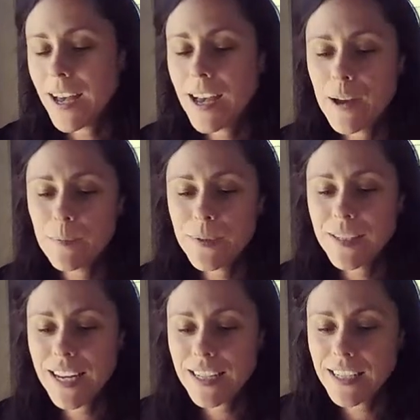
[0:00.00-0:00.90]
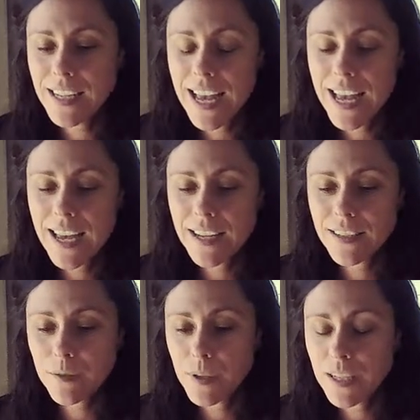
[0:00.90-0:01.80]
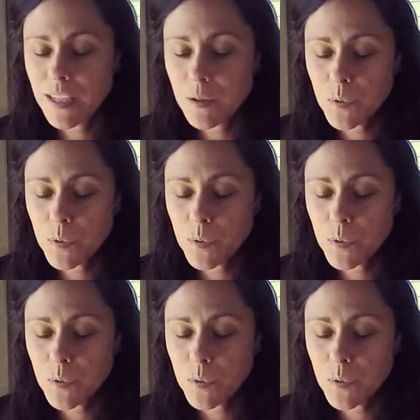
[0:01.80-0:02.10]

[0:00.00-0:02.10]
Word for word: um, Dani had, when he